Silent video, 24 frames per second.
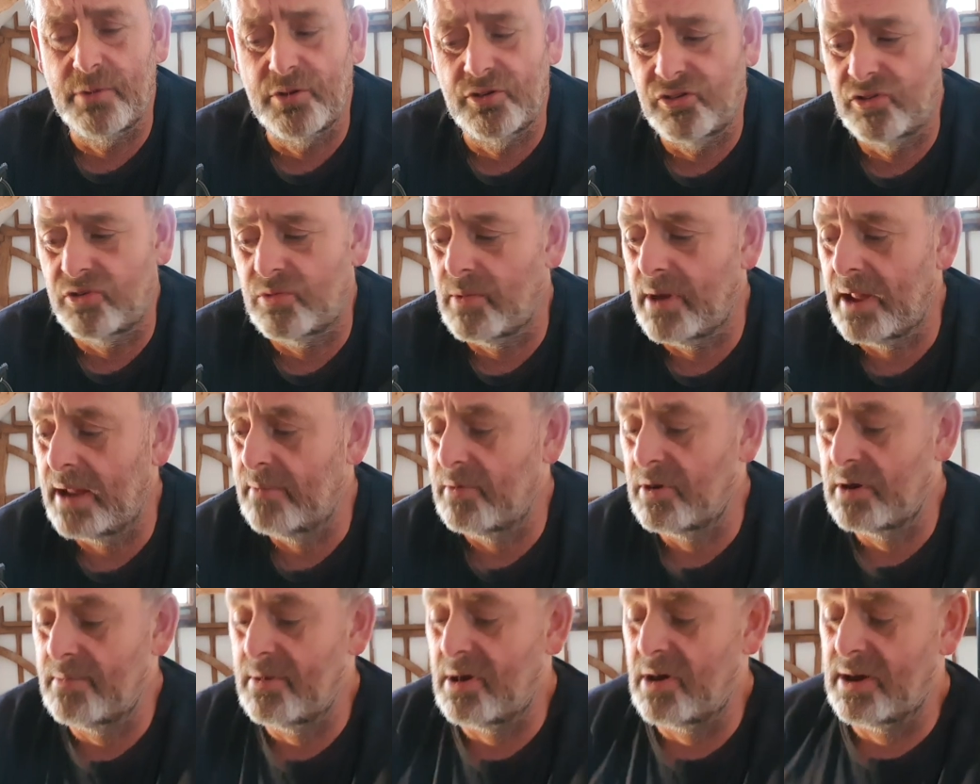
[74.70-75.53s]
I used to wear them
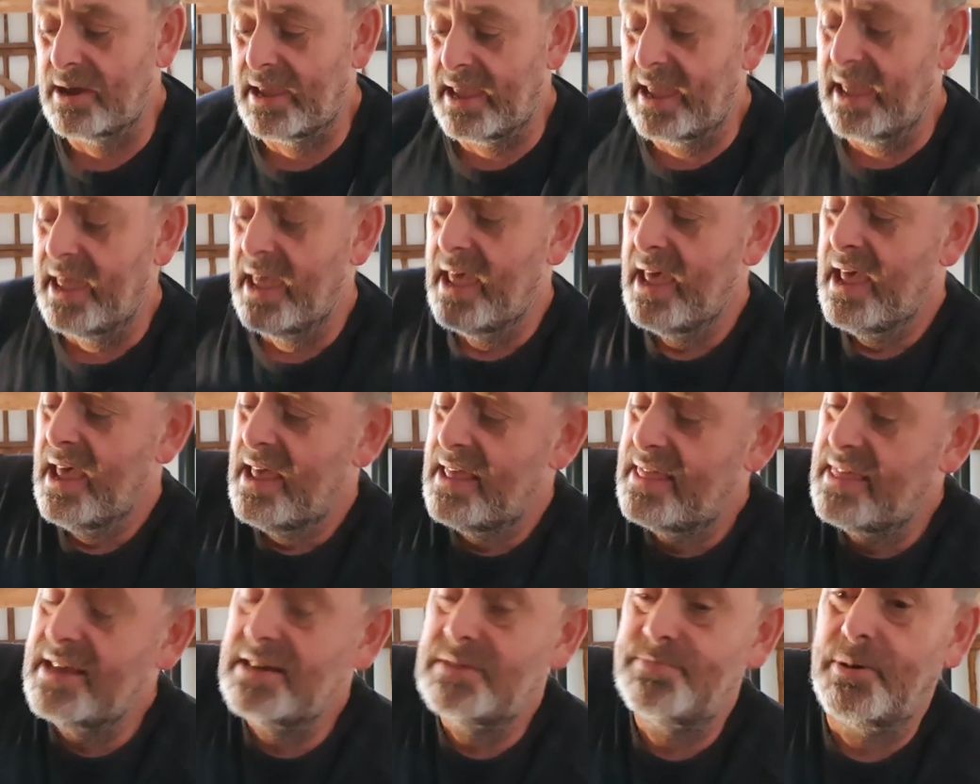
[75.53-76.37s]
on the market.
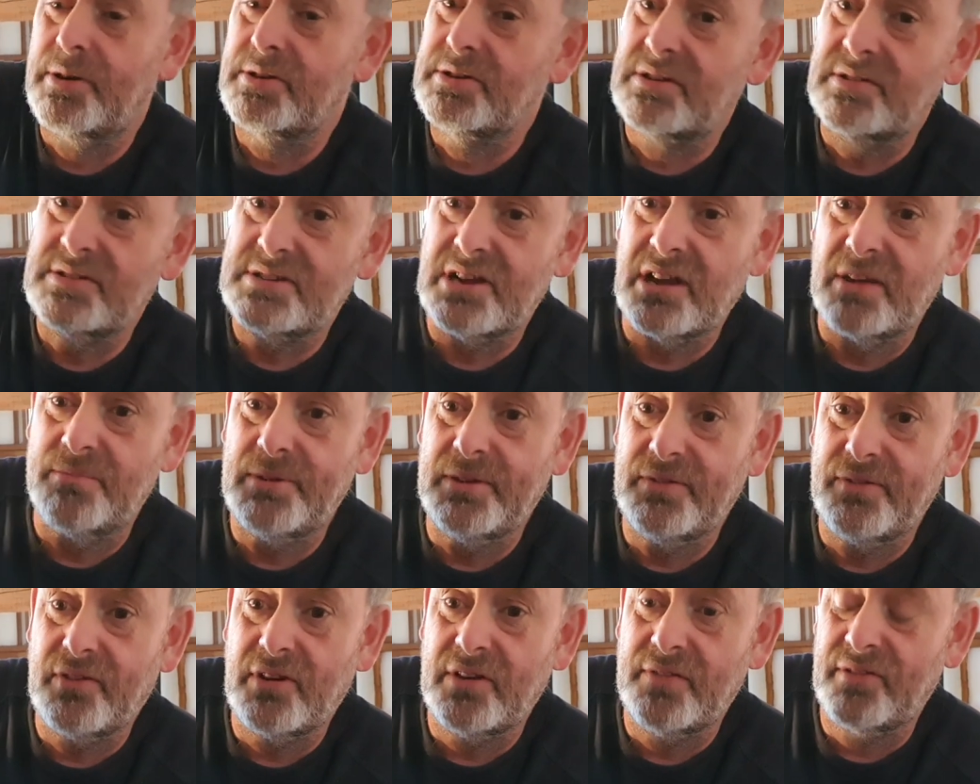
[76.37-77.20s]
These boots have served me
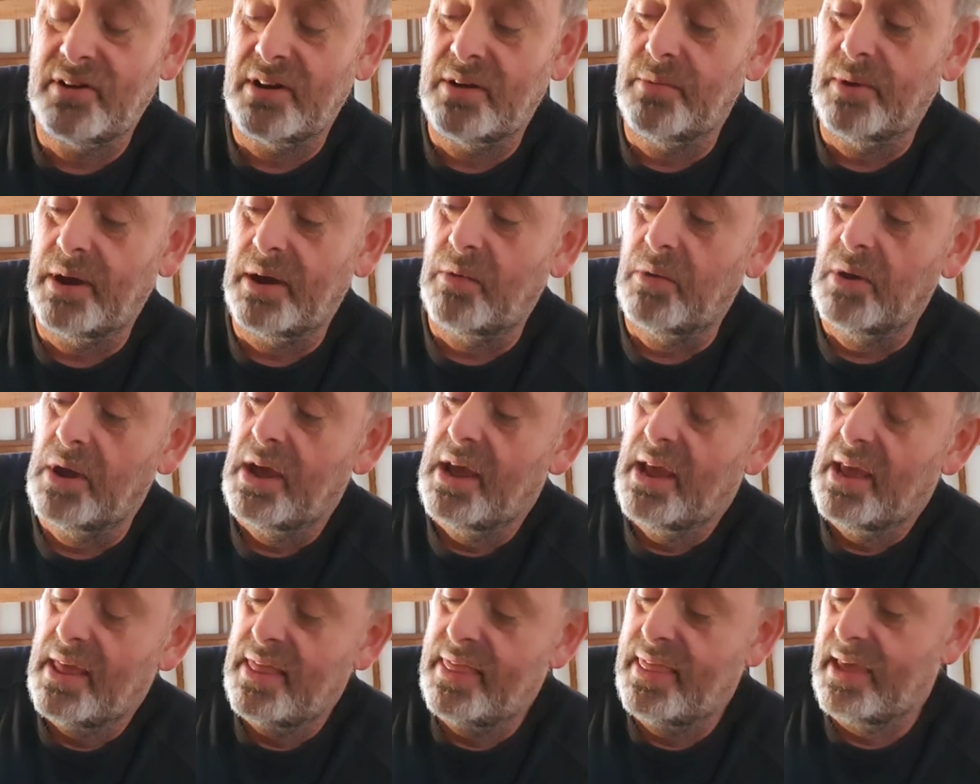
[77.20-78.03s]
very, very well.
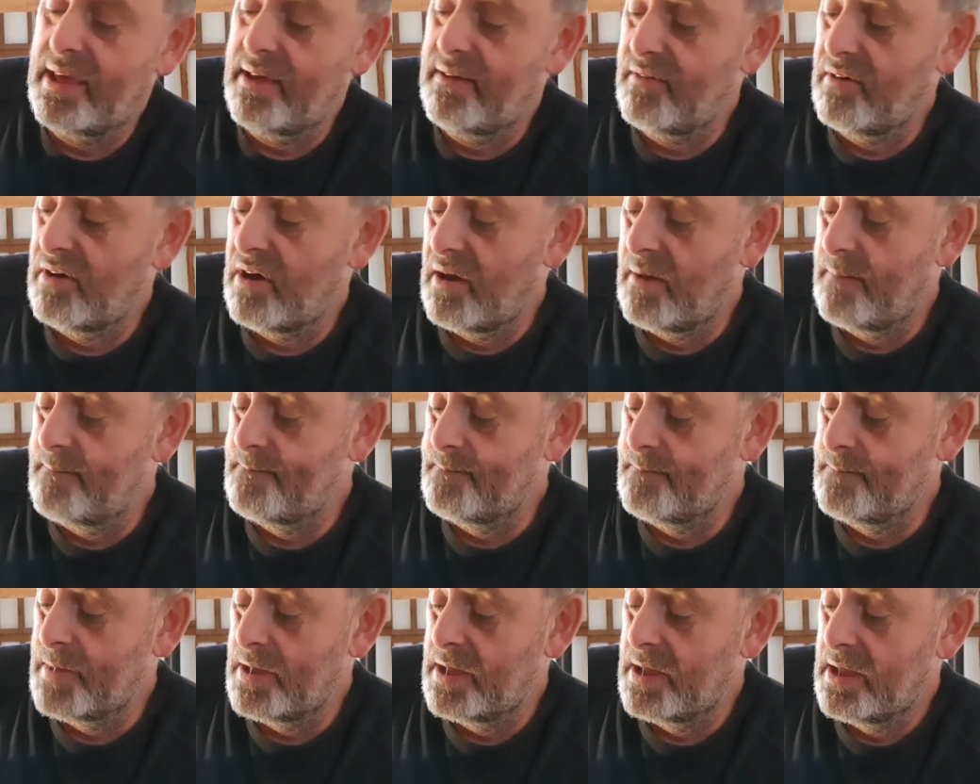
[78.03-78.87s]
They're,
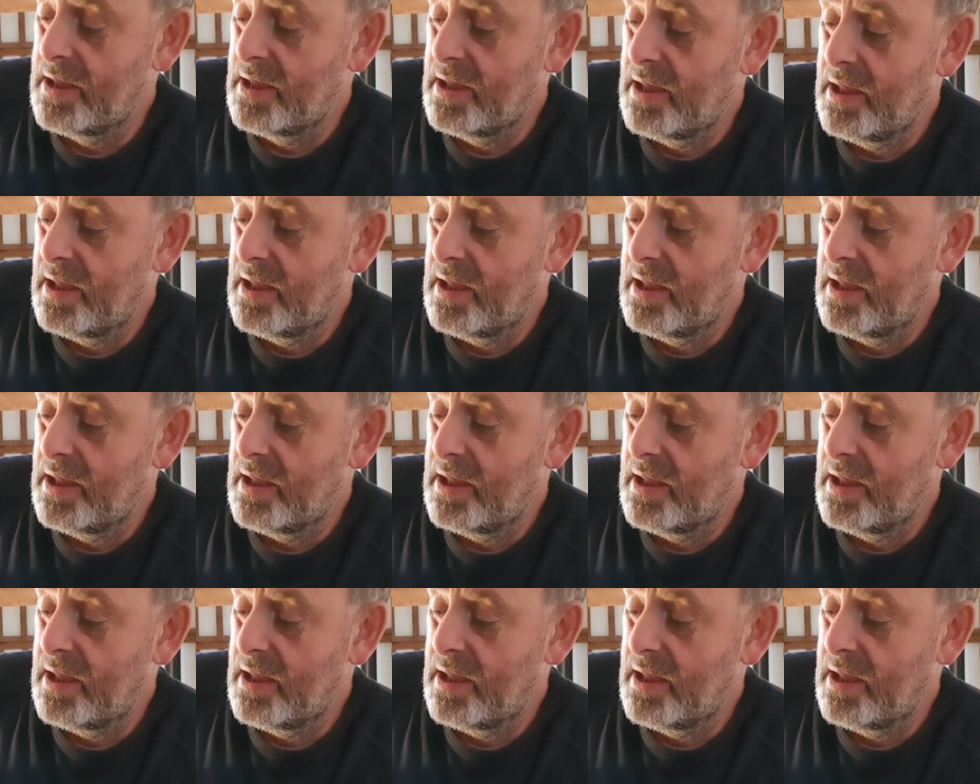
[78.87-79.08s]
um,